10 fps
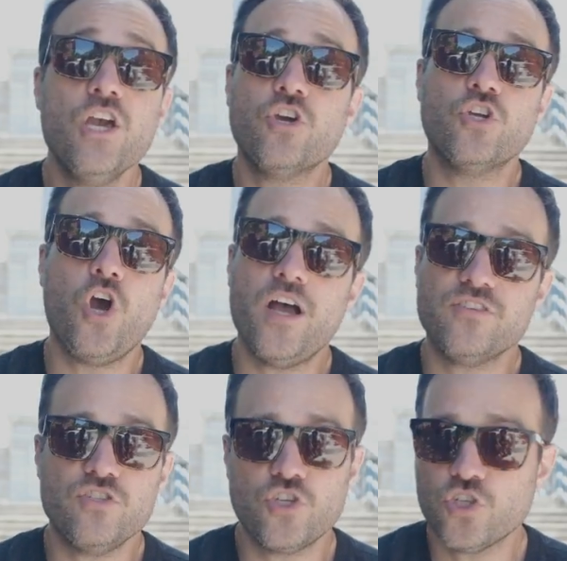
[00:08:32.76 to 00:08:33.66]
could
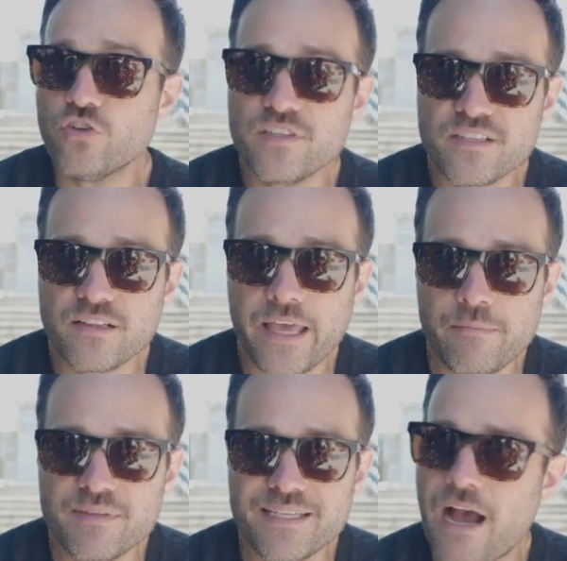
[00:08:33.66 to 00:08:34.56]
cause insurance
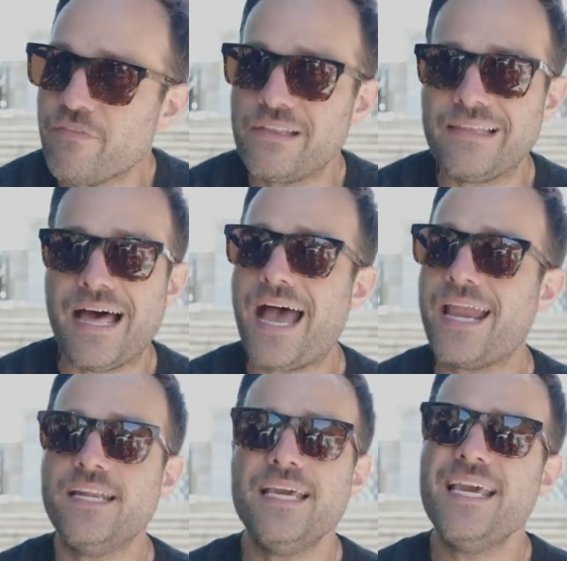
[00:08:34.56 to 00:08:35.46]
claims down the
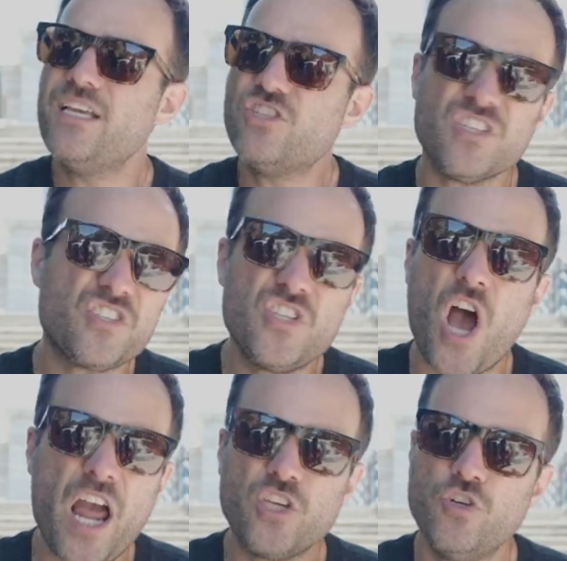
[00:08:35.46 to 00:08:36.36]
line. It's just
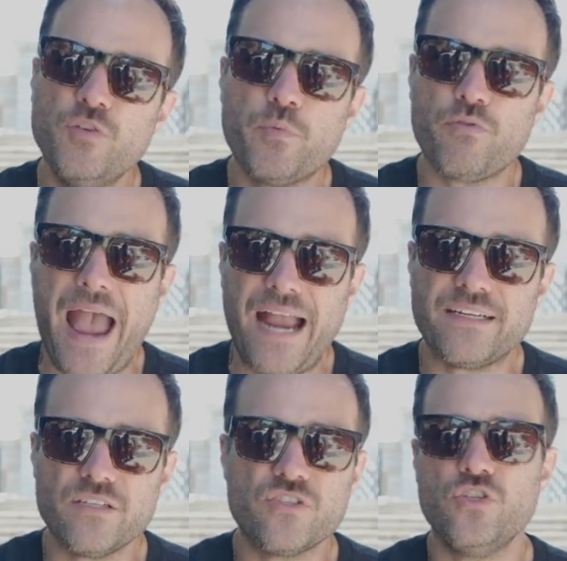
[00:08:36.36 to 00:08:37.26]
not good
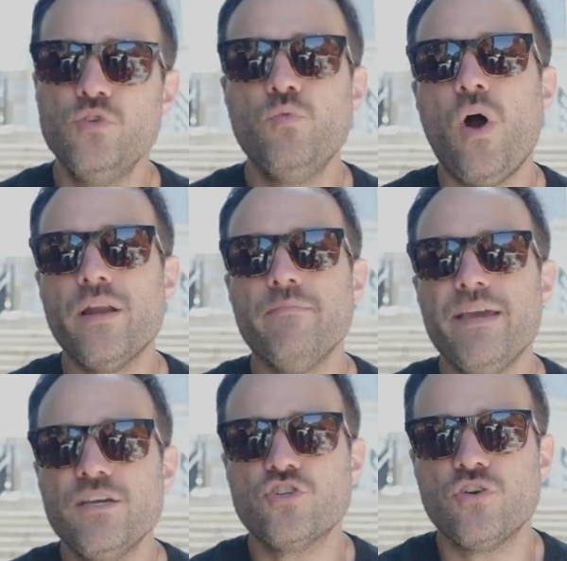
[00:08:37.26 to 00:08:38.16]
practice. So you want to
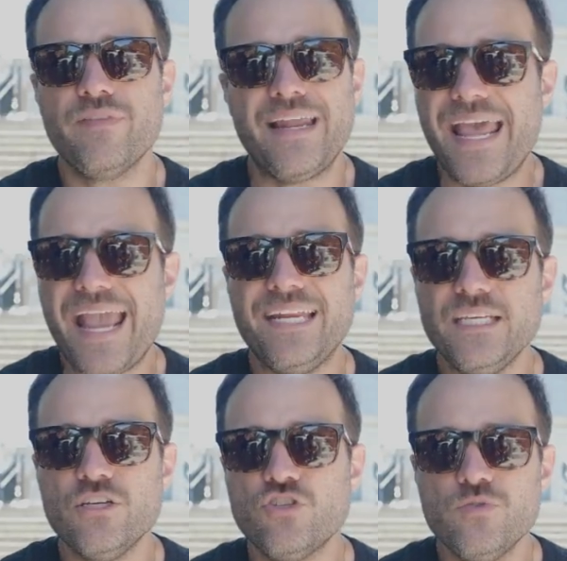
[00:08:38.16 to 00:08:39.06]
make sure that
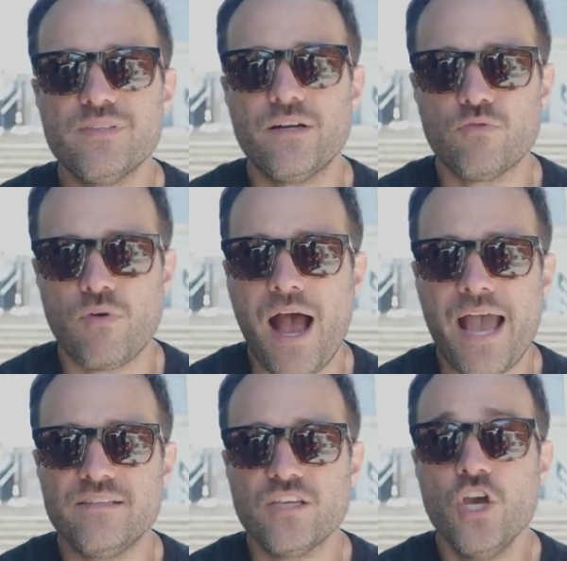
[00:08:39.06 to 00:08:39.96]
any issues that
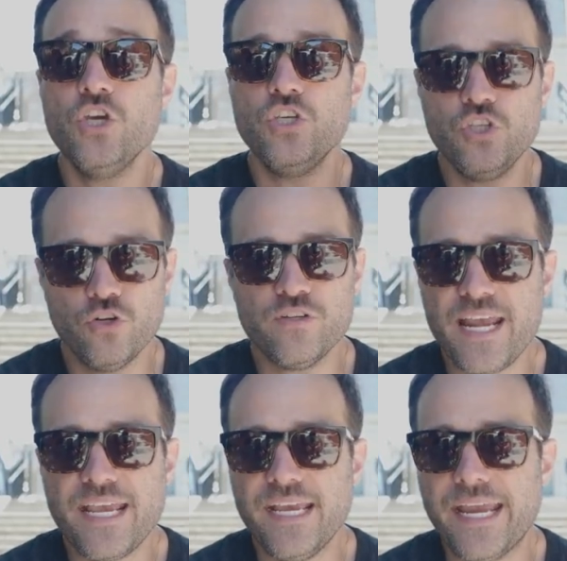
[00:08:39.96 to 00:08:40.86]
arise, you're
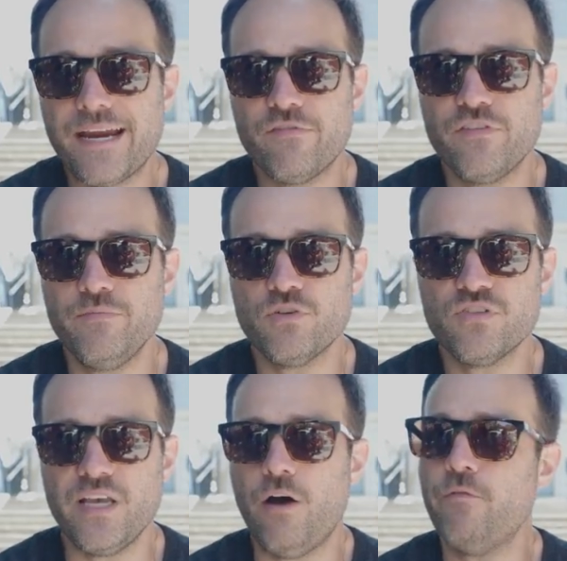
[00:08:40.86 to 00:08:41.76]
taking care of them
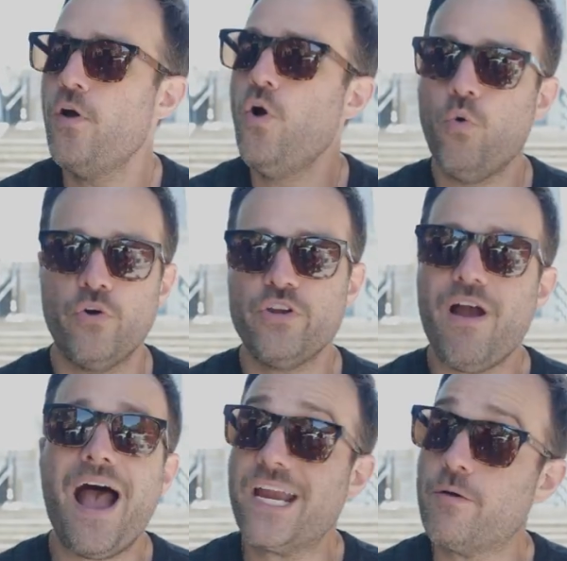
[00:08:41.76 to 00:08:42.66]
yourself or you're
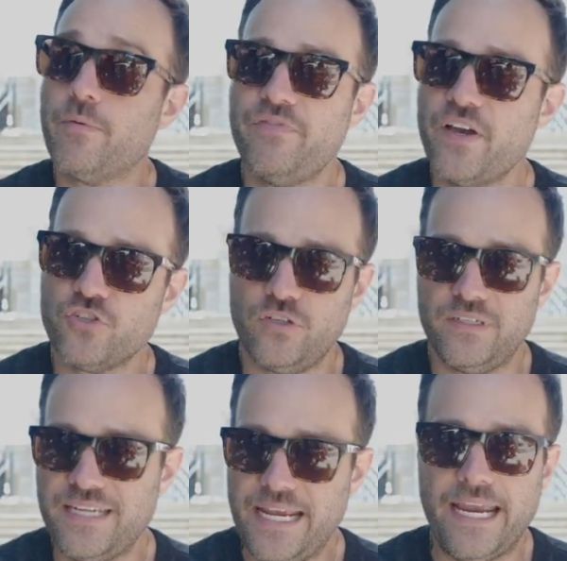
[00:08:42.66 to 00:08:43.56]
hiring a professional
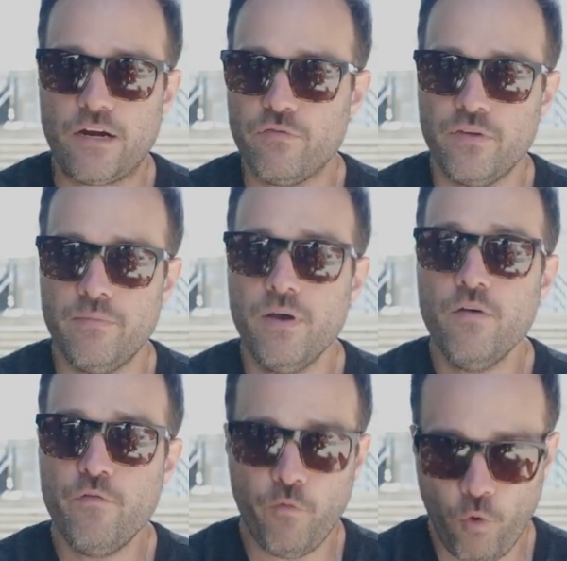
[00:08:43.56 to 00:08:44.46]
to take care of them
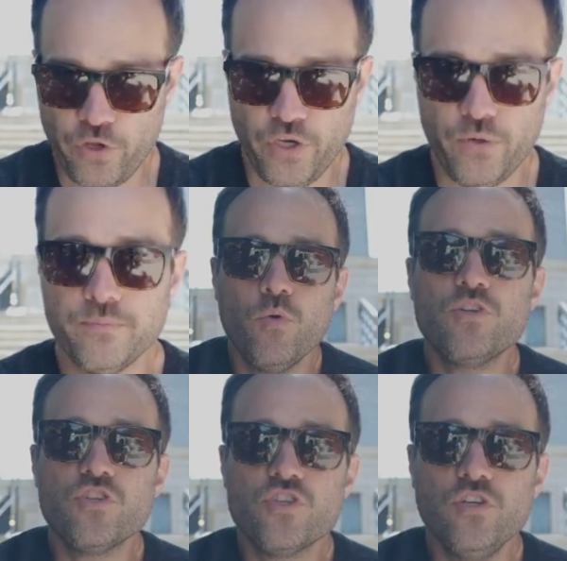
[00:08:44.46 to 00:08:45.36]
for you.
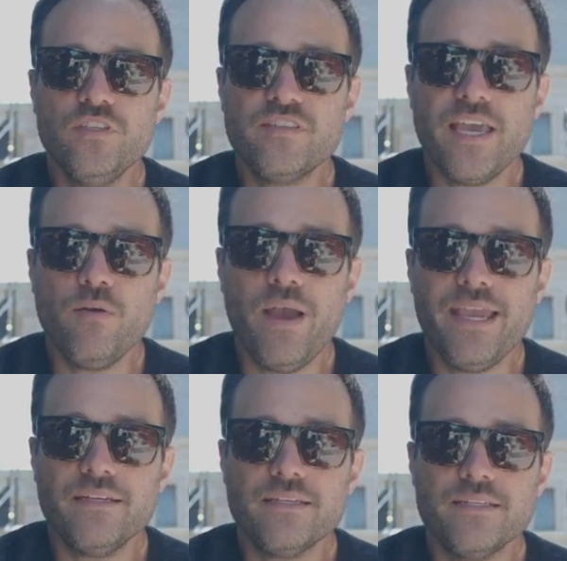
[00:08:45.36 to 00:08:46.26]
Which is a good
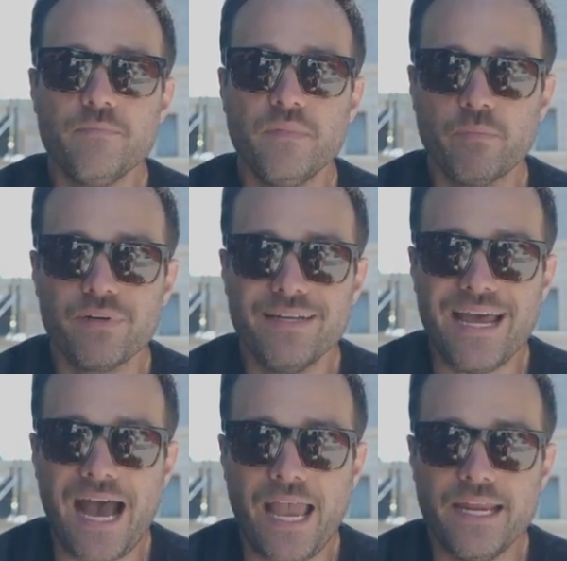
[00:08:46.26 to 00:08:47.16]
segue into tip number
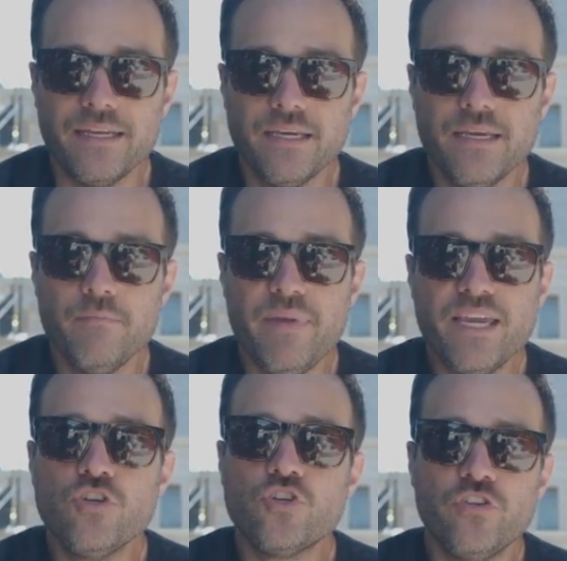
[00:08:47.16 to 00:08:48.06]
9,
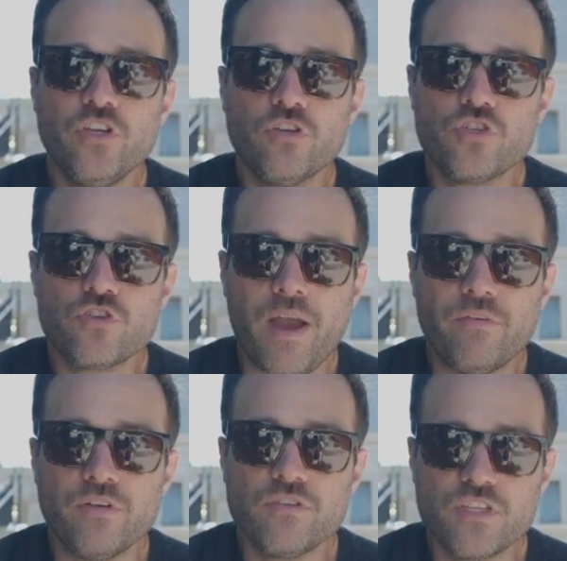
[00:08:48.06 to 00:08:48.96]
making sure that you're
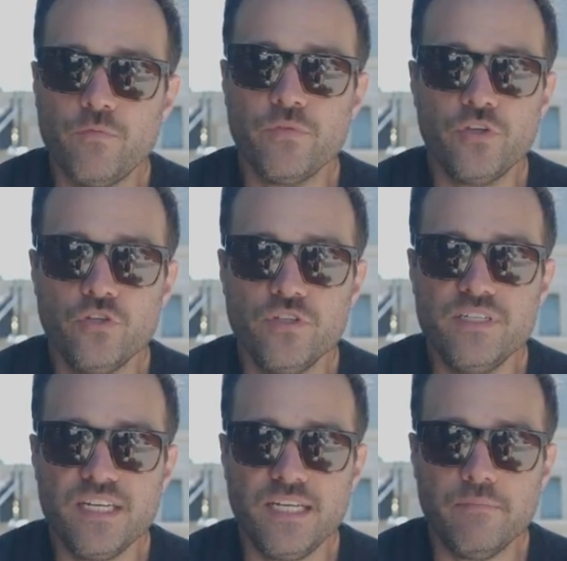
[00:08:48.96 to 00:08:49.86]
surrounding yourself with a
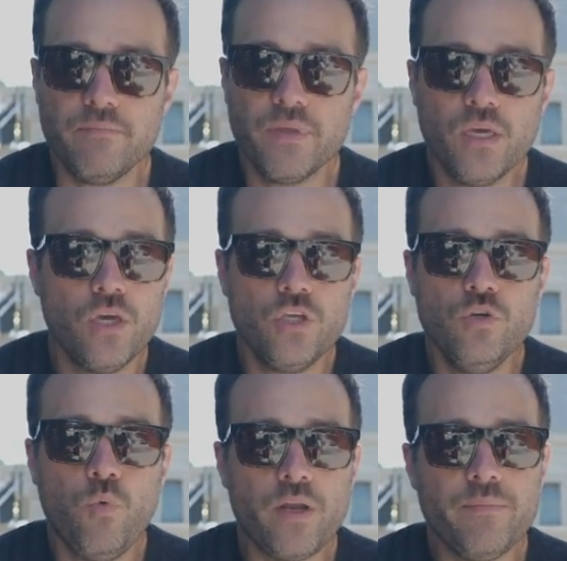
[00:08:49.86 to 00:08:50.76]
good team.
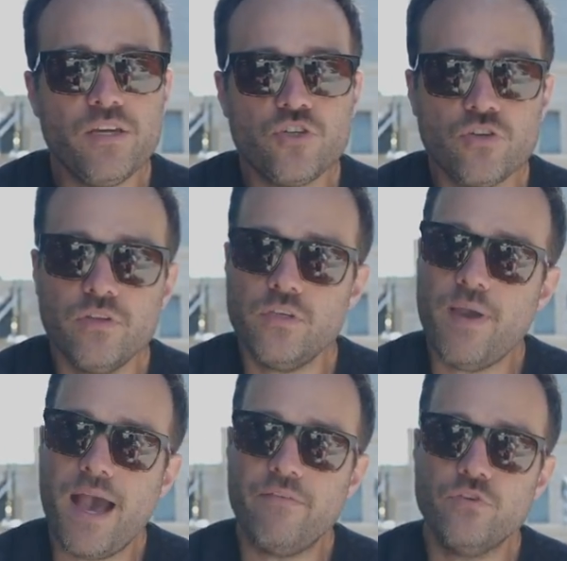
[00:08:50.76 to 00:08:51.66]
You want to make sure that you
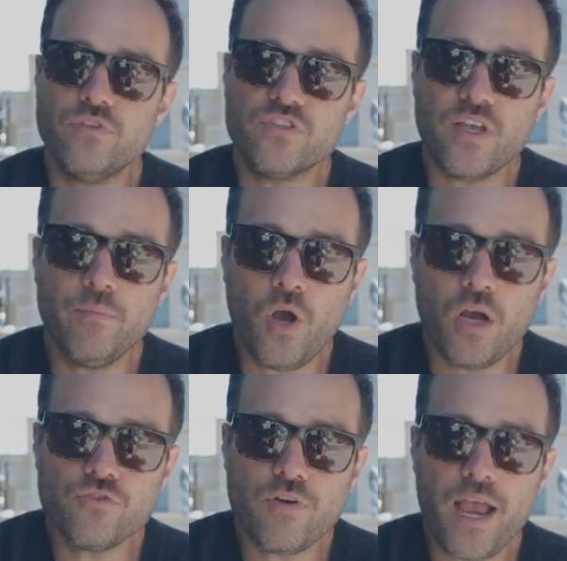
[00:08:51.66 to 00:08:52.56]
have good
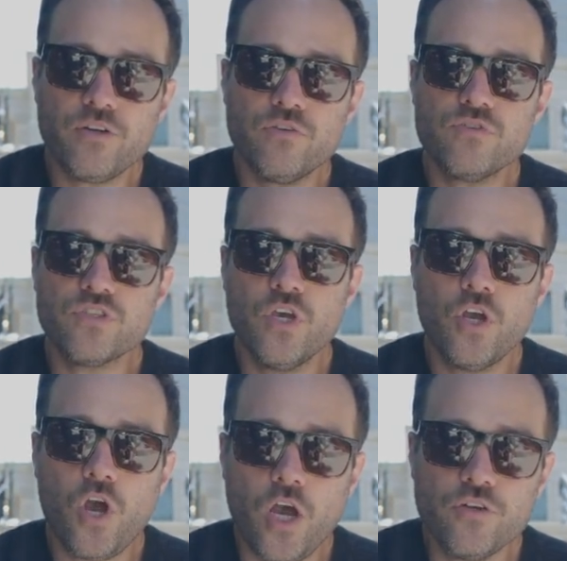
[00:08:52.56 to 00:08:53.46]
subcontractors,
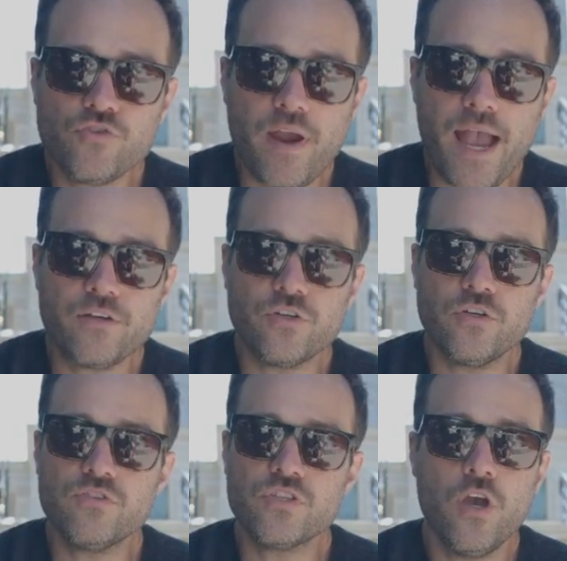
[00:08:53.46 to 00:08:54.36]

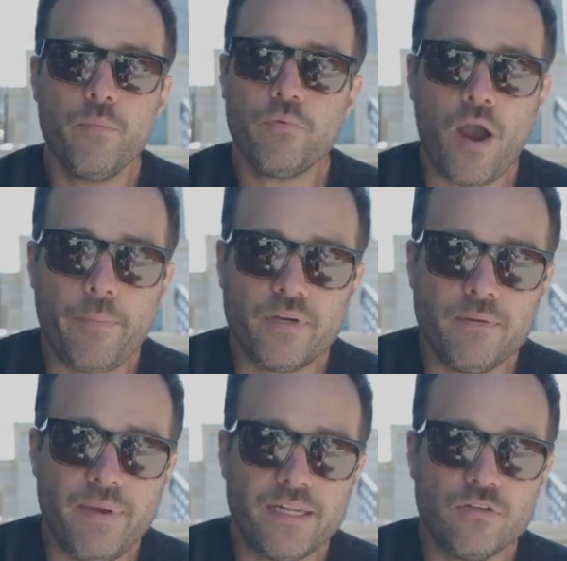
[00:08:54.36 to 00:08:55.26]
contractors,
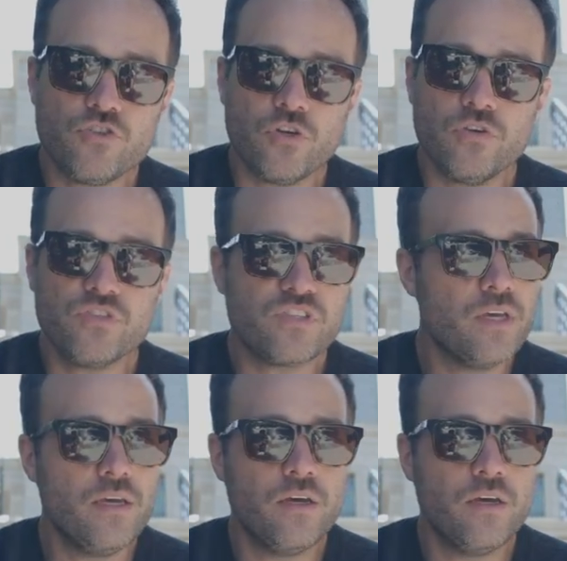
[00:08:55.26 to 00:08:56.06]
property managers,